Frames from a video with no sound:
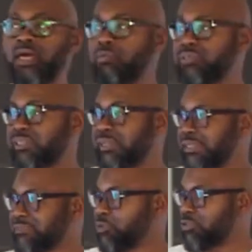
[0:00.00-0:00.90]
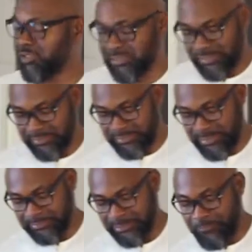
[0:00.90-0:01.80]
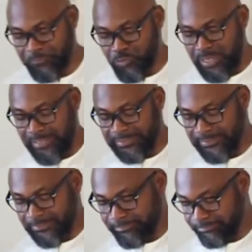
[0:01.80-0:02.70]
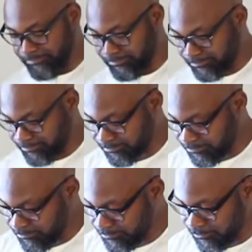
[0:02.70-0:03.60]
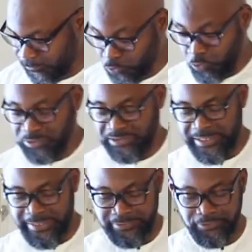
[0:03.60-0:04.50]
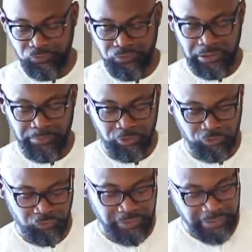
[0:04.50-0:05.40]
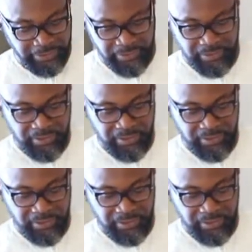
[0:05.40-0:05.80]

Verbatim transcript: But the last but not the least, that if you guys don't hear anything today, but you should hear,